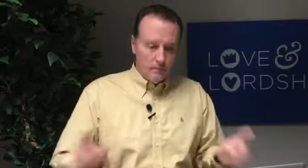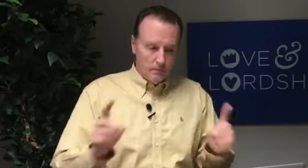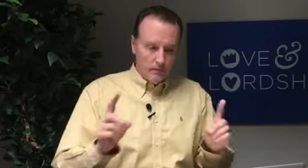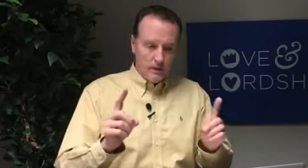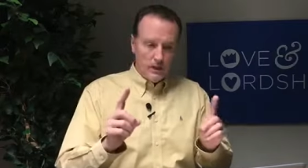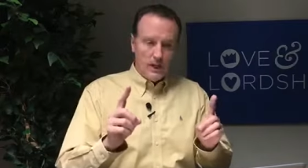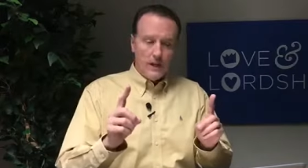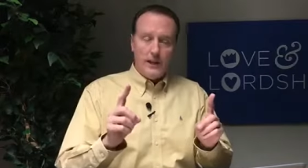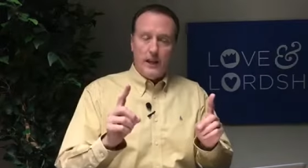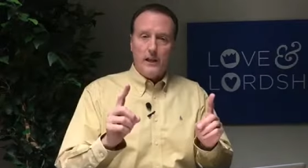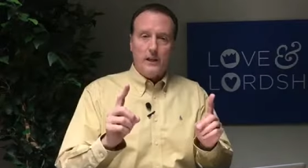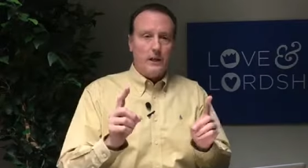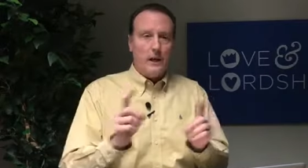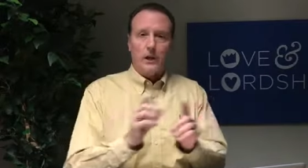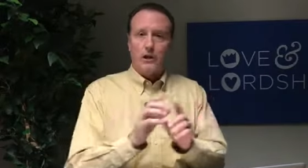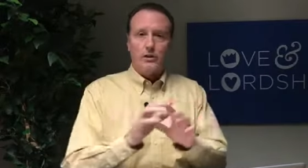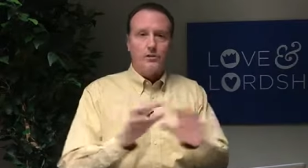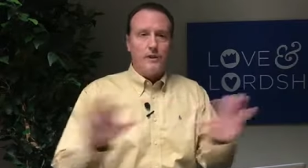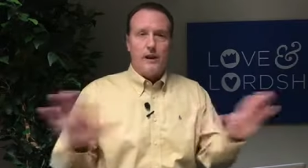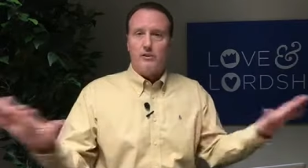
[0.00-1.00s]
Let me say that
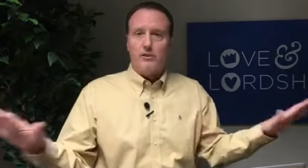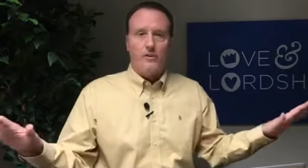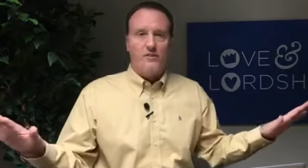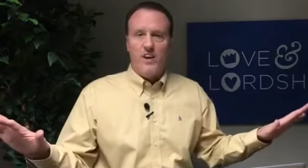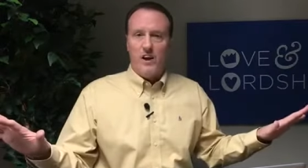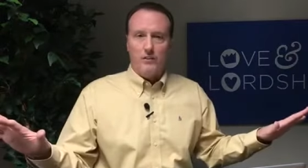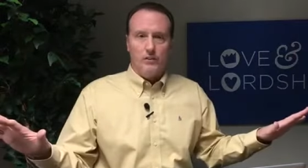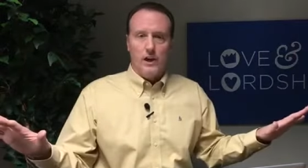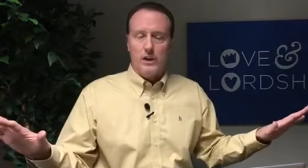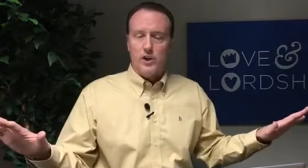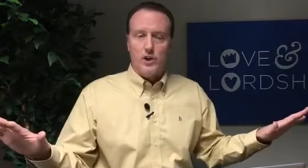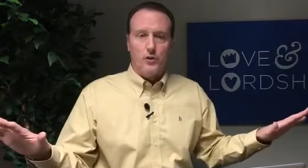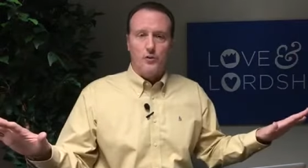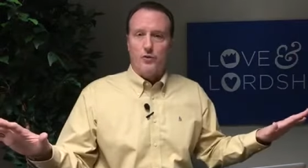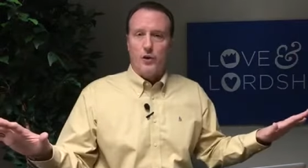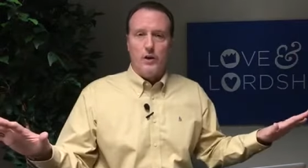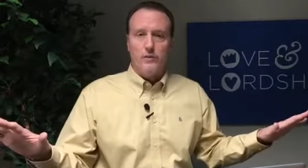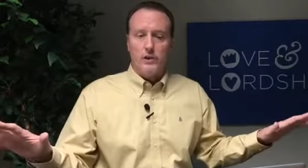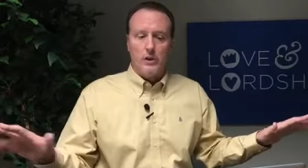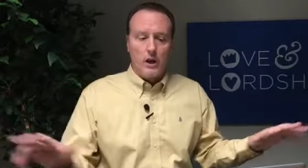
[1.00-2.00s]
again, because that's the foundation
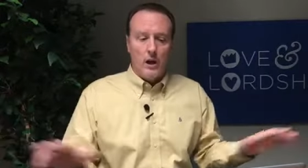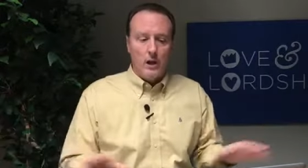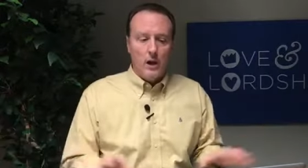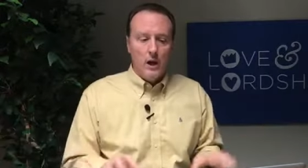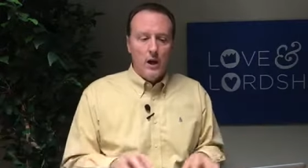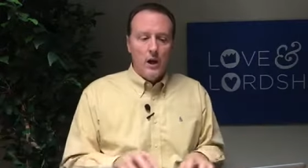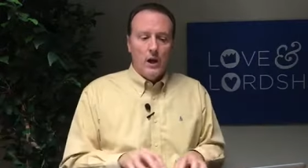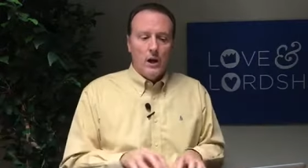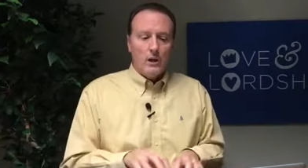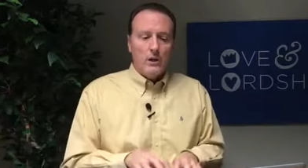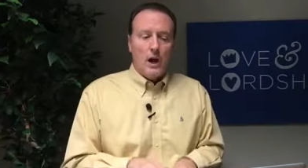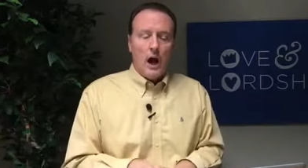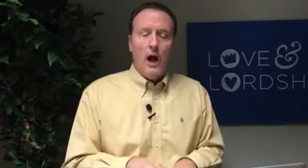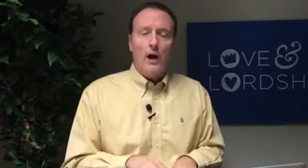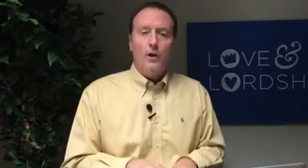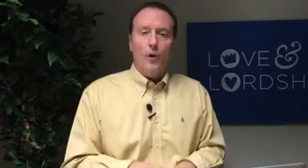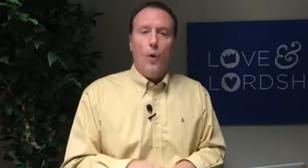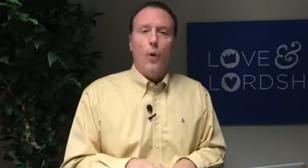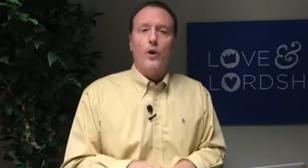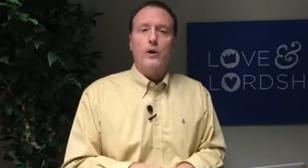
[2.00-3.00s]
for everything.
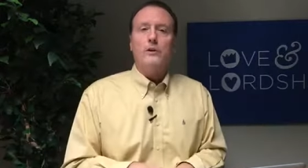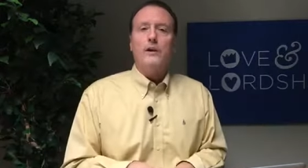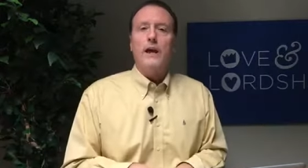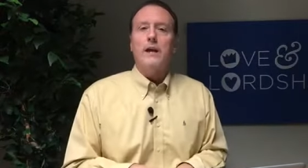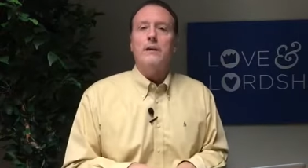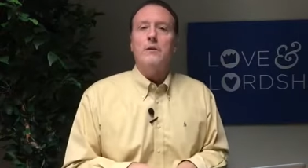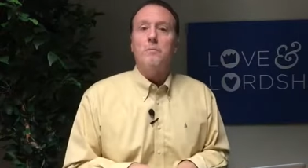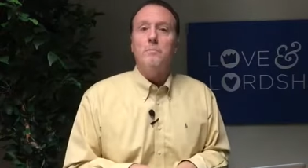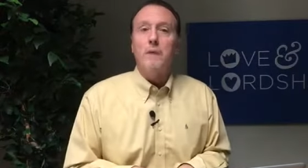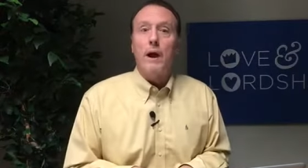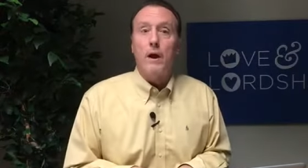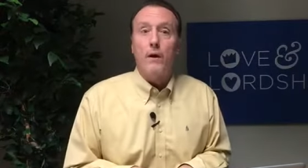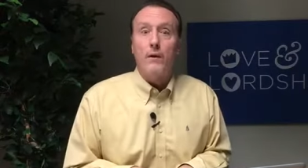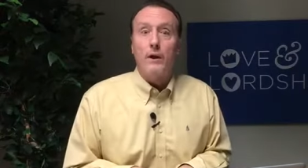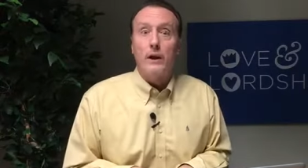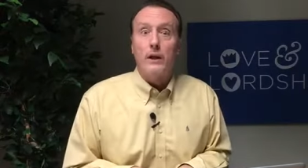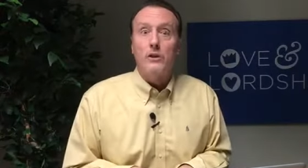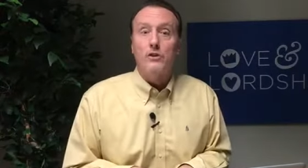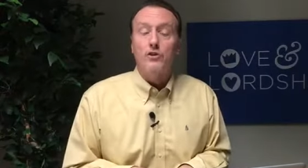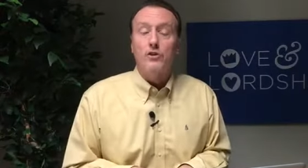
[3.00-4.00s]
God ordained
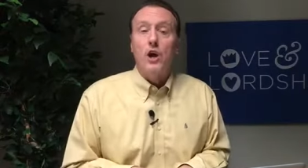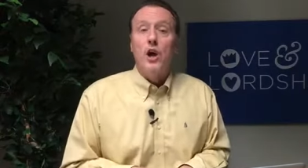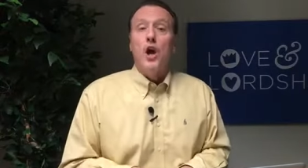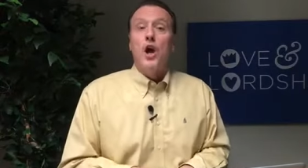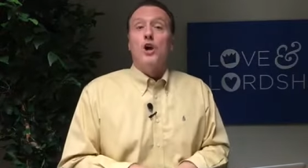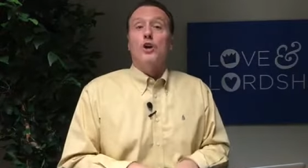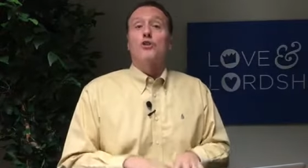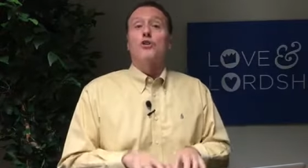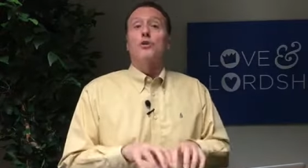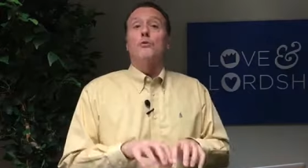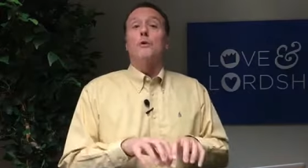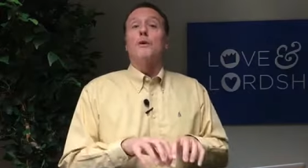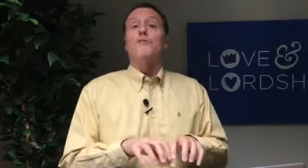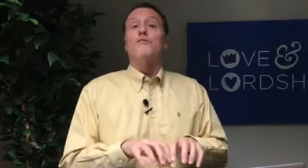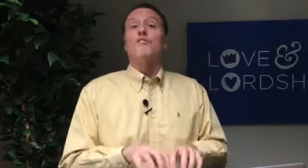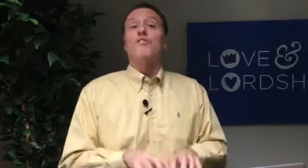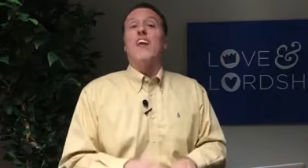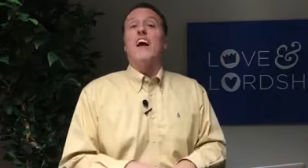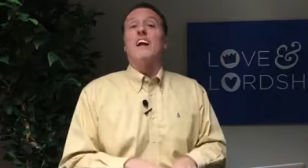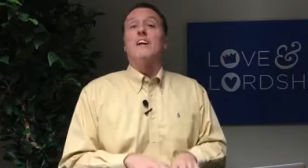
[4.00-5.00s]
marriage to
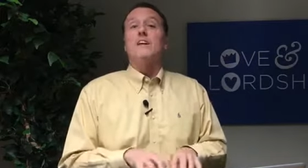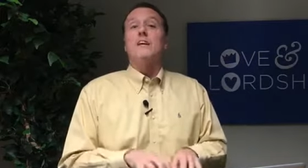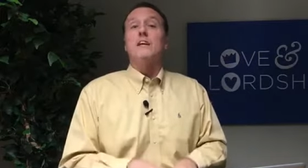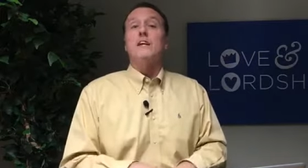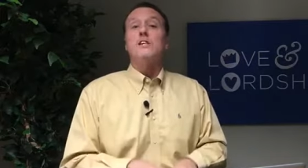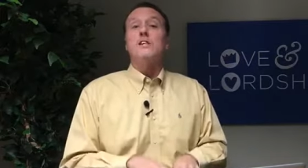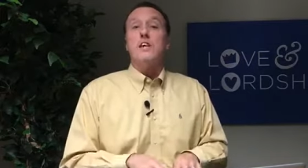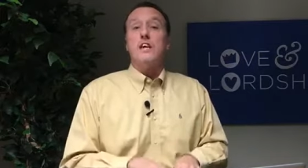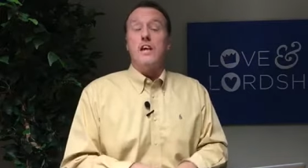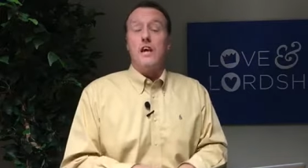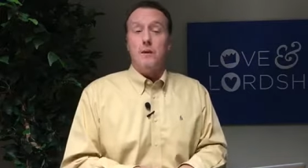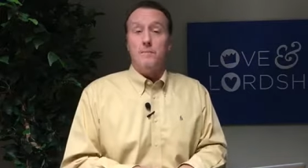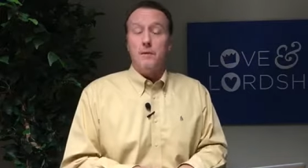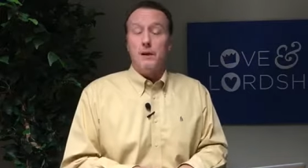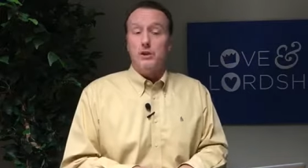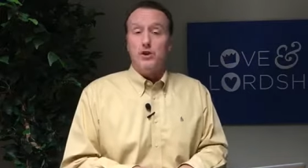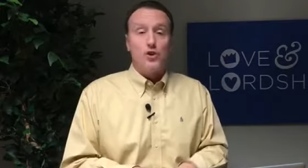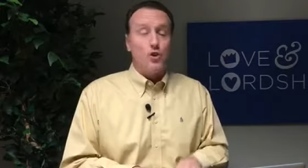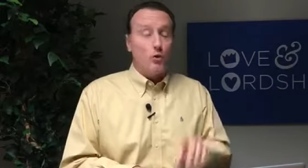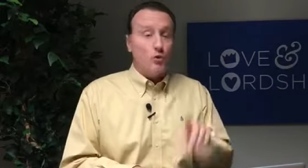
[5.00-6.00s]
reflect His
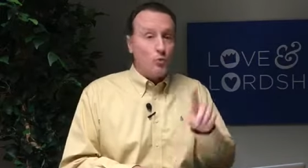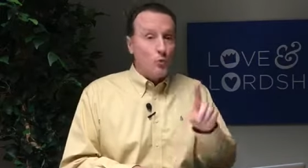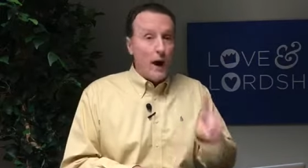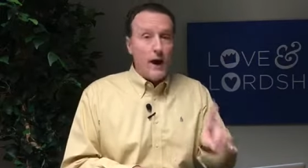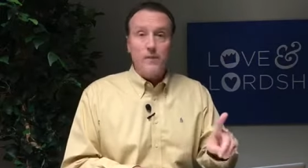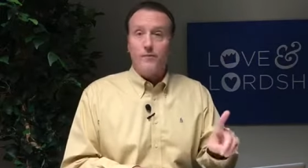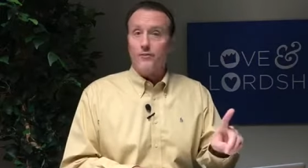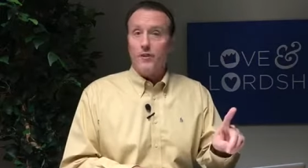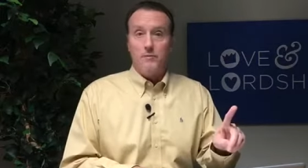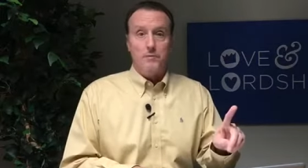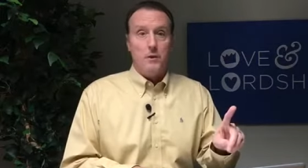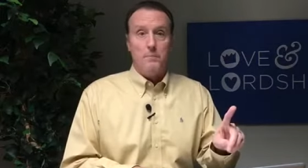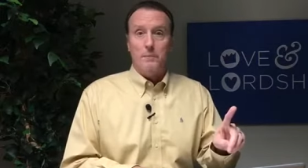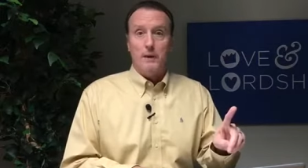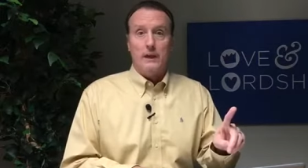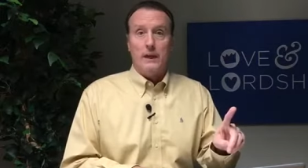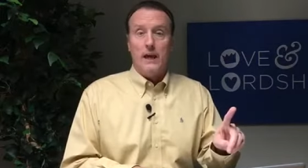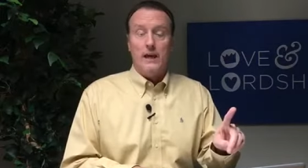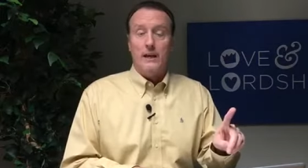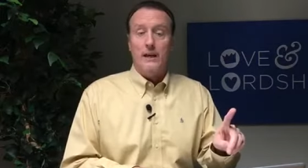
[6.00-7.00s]
image right from the
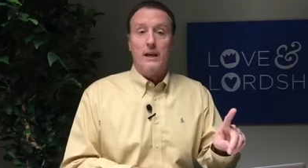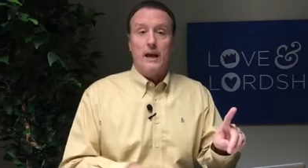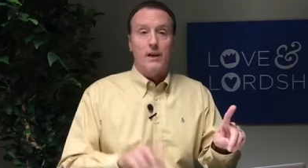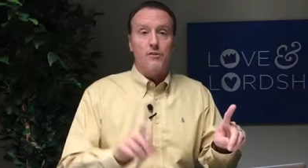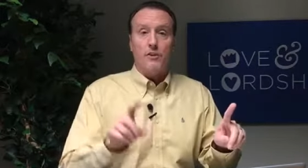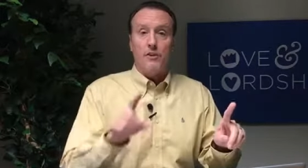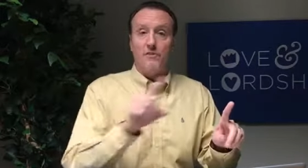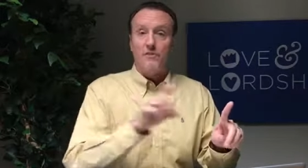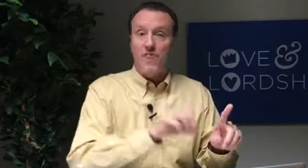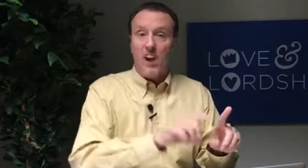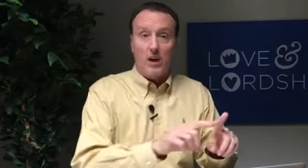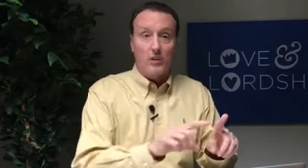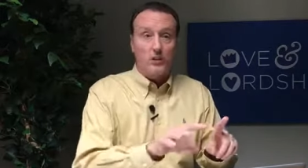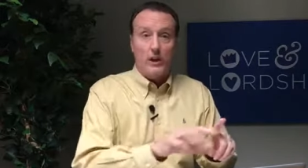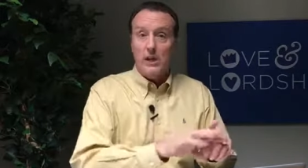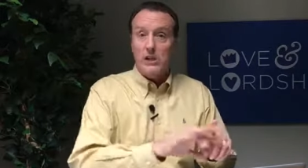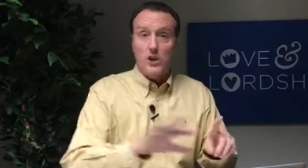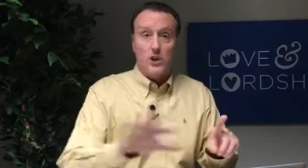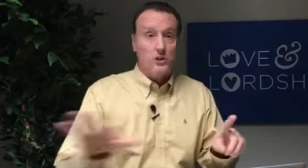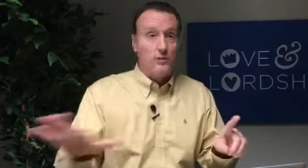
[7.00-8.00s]
beginning as a
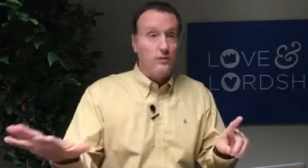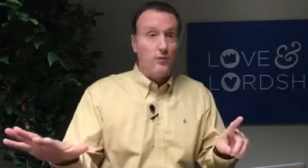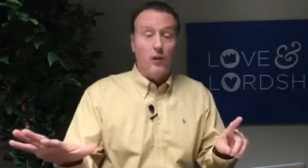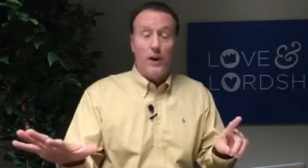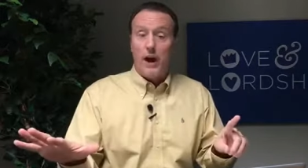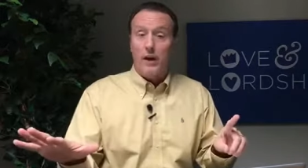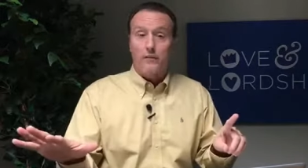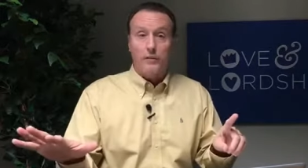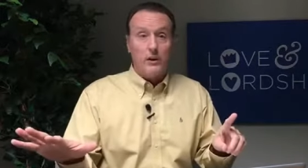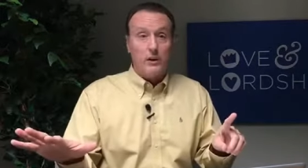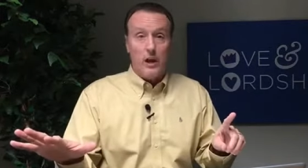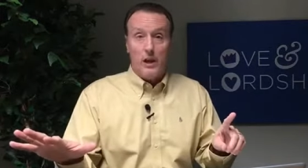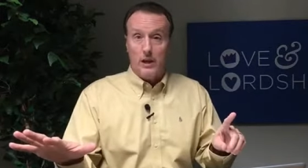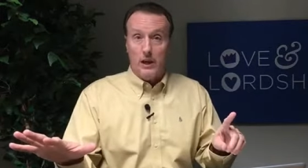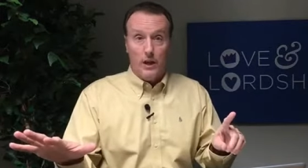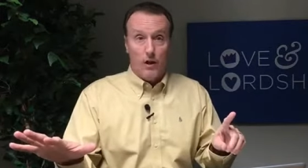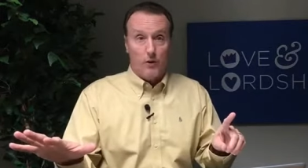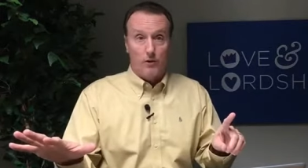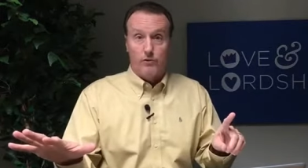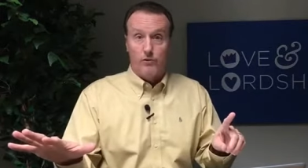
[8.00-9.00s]
foundation for
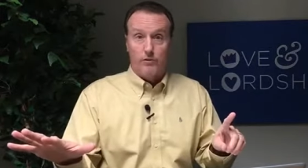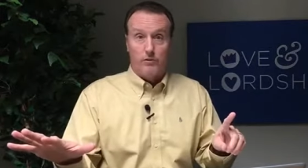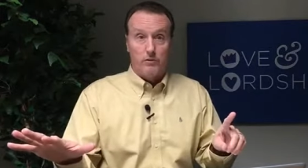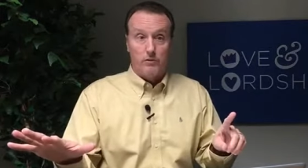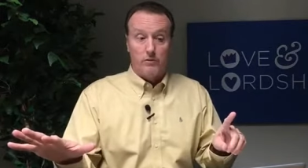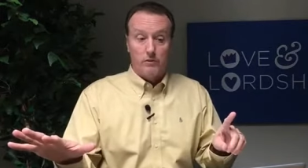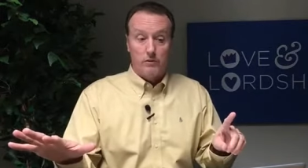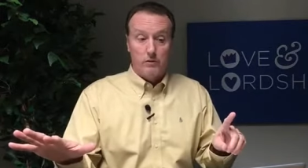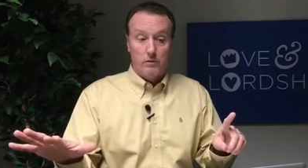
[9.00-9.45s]
everything else.